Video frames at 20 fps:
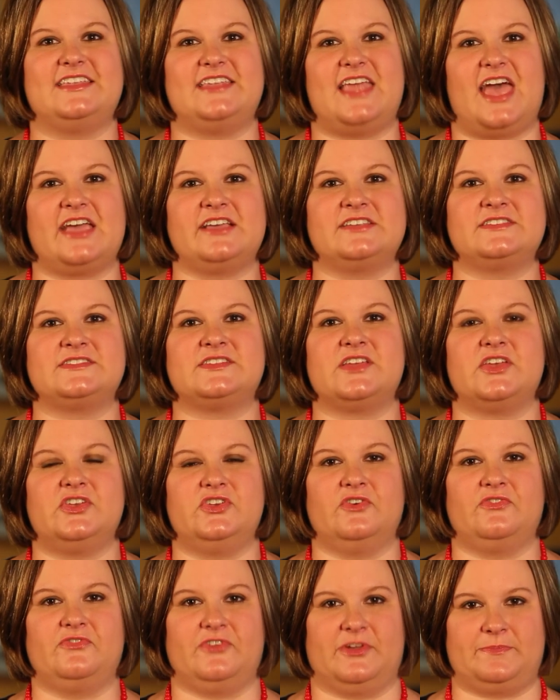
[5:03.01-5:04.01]
Next,
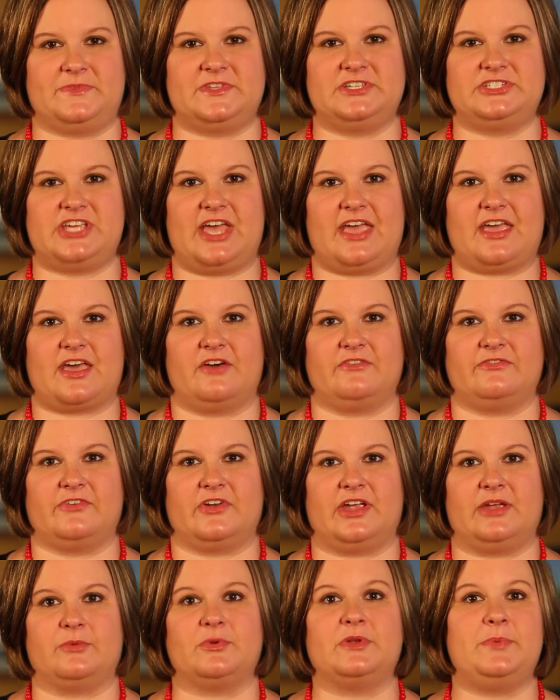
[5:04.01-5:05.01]
you'll flip the check
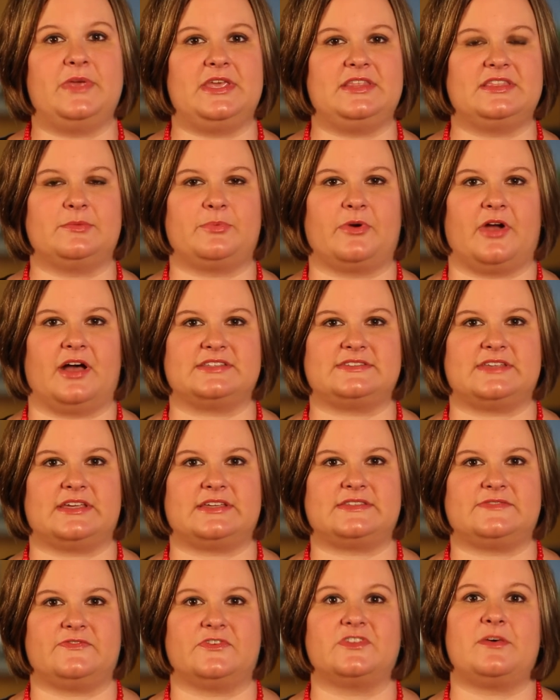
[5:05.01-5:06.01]
over and repeat the
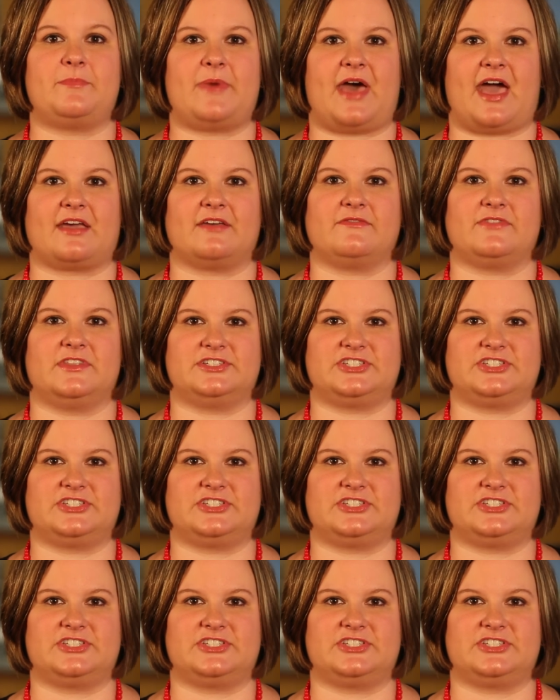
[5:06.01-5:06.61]
process for the back of the